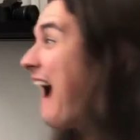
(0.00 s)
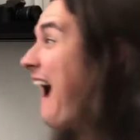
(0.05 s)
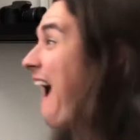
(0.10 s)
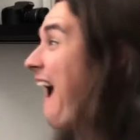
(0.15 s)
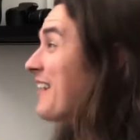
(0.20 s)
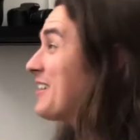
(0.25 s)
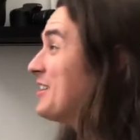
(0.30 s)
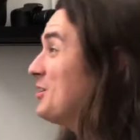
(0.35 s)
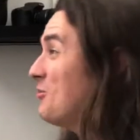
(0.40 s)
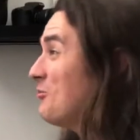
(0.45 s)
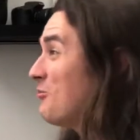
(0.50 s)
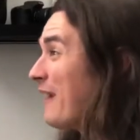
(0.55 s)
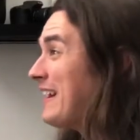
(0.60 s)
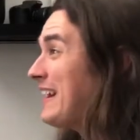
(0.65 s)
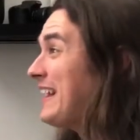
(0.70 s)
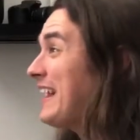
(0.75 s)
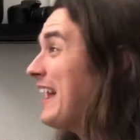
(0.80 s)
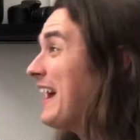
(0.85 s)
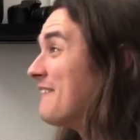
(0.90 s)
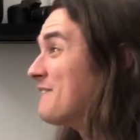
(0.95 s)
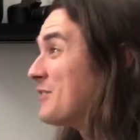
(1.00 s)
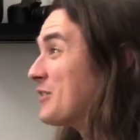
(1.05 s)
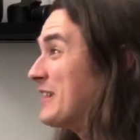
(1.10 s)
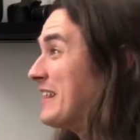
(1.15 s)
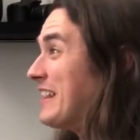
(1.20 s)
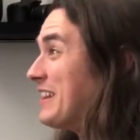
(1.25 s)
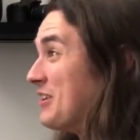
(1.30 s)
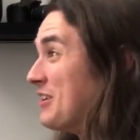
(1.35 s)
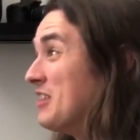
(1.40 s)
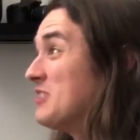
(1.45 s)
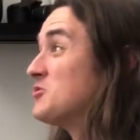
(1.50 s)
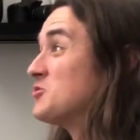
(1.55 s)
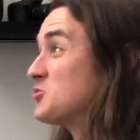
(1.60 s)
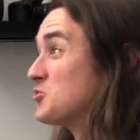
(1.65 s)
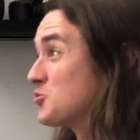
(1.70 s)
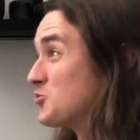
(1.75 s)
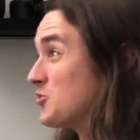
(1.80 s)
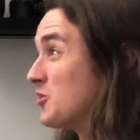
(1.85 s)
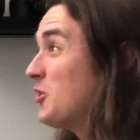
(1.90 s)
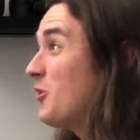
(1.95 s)
Are you ready for the
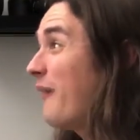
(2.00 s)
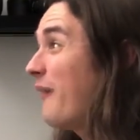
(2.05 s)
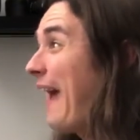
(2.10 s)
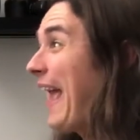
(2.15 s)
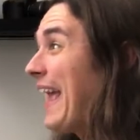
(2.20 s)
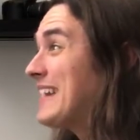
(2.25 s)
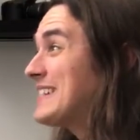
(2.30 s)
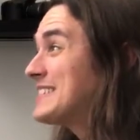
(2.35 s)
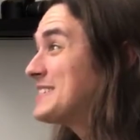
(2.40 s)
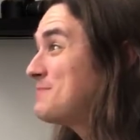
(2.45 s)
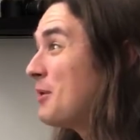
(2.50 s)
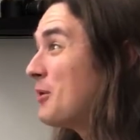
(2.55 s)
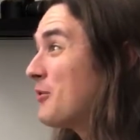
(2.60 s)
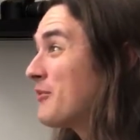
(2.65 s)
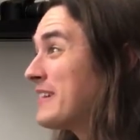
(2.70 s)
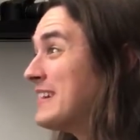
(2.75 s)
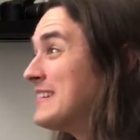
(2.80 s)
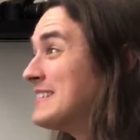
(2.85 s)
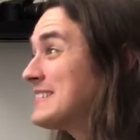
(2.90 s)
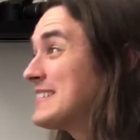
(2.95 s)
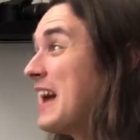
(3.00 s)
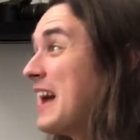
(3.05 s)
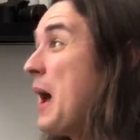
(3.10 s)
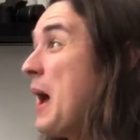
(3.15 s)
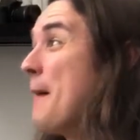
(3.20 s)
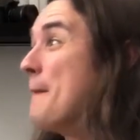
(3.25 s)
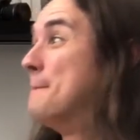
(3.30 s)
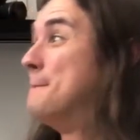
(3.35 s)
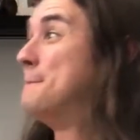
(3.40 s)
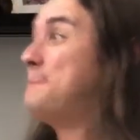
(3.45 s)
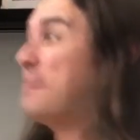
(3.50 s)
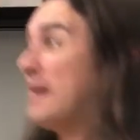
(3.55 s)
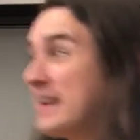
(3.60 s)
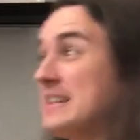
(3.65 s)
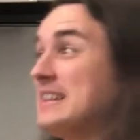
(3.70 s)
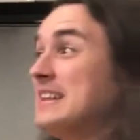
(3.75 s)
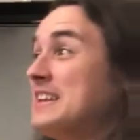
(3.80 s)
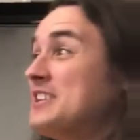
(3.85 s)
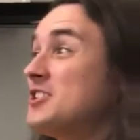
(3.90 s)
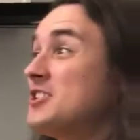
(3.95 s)
true experience? Buckle
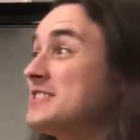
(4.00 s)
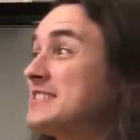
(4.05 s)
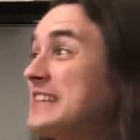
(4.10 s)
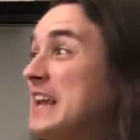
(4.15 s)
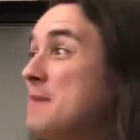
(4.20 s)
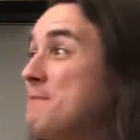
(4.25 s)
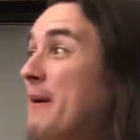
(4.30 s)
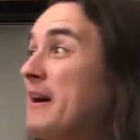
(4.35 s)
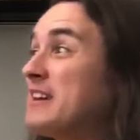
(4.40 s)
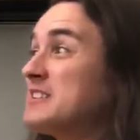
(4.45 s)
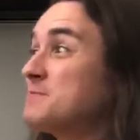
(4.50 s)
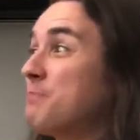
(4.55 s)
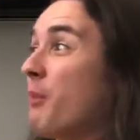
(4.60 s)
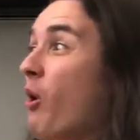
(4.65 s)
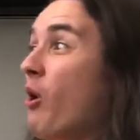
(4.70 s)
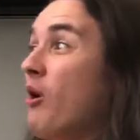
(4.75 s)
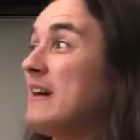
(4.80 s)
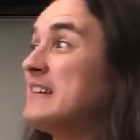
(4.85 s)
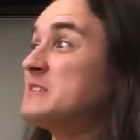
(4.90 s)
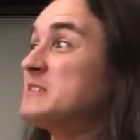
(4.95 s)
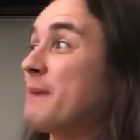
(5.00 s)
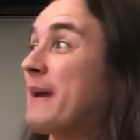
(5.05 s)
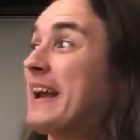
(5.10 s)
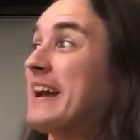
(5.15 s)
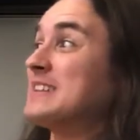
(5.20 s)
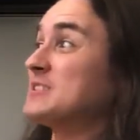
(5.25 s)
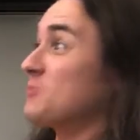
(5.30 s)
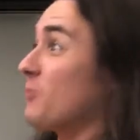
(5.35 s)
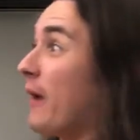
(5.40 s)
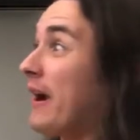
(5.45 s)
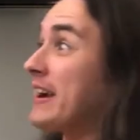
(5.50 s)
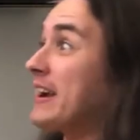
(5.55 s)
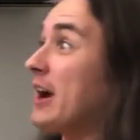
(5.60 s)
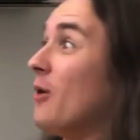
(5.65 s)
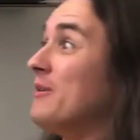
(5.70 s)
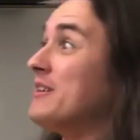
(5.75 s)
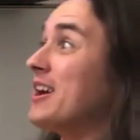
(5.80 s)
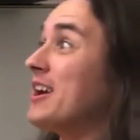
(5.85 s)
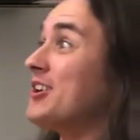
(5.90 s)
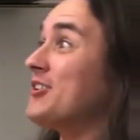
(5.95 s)
in your seatbelts, boys, because we're
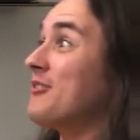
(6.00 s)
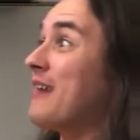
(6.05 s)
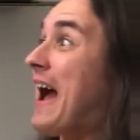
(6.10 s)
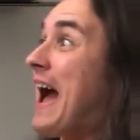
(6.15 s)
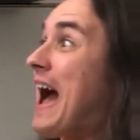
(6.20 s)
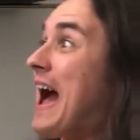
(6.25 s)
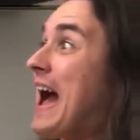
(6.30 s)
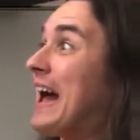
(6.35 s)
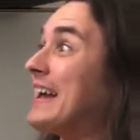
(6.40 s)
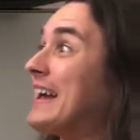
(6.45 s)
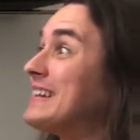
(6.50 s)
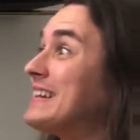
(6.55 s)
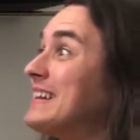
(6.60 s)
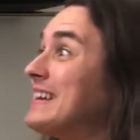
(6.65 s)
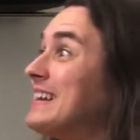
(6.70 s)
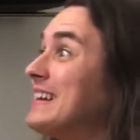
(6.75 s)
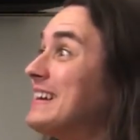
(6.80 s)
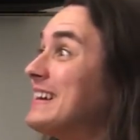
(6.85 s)
going on a ride!